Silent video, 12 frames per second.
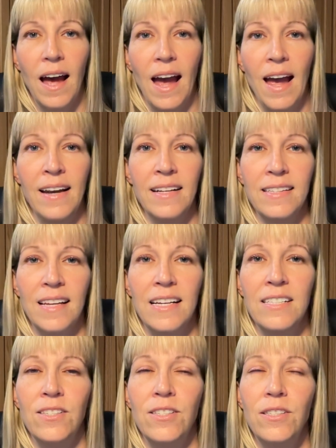and it's a
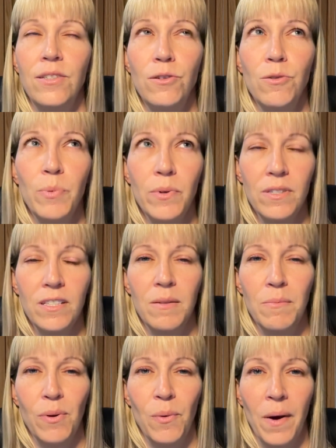super
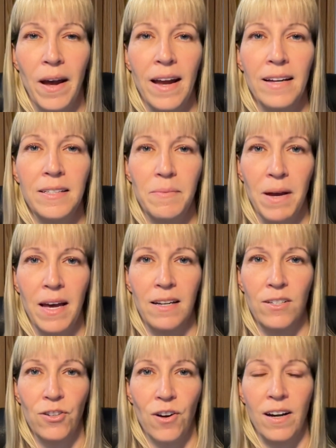simple way to
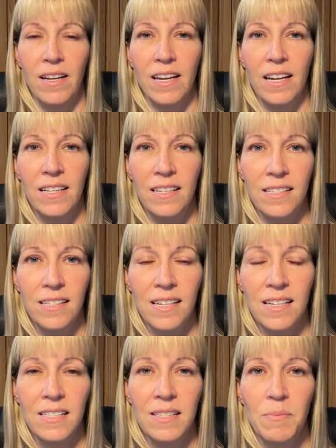manage chronic kidney
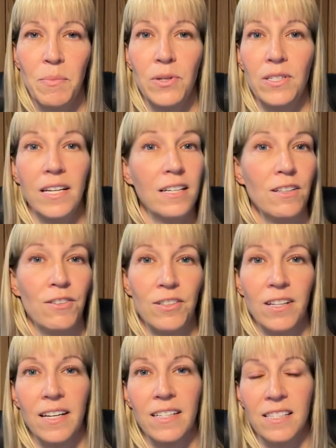disease,
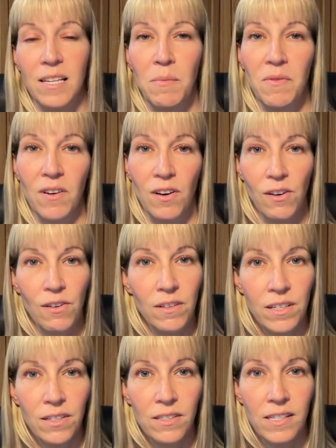particularly in some of our
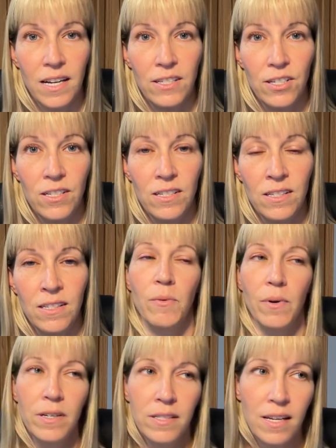earlier stages.
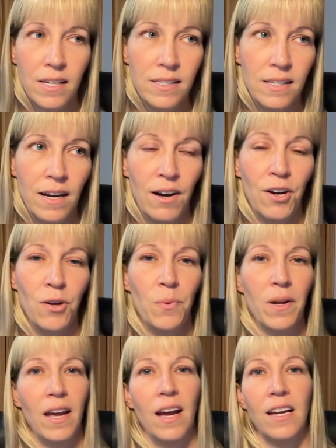Worst case scenario, we
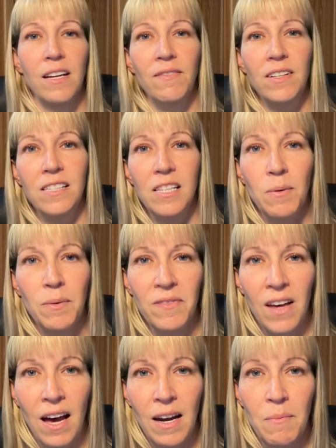can't convince them of
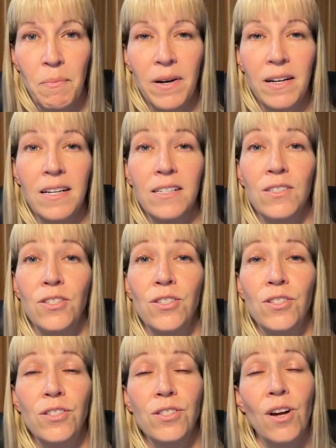that, but it is
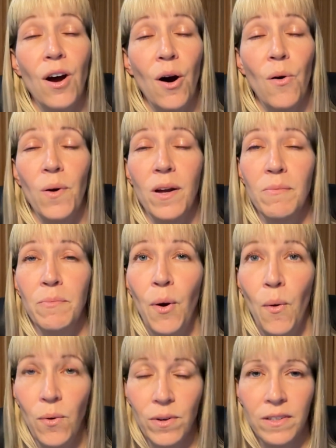so
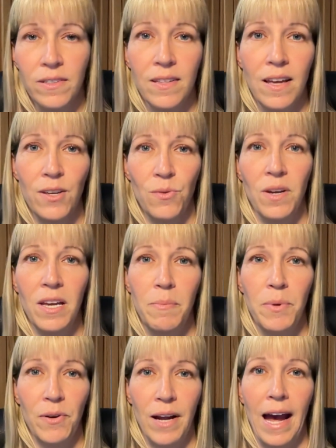important that you
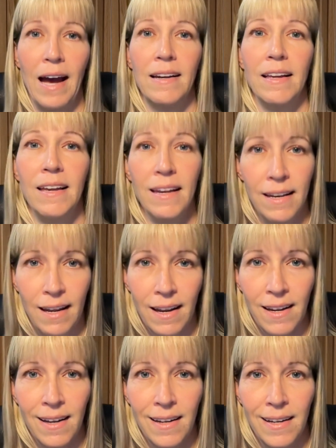keep your cat eating.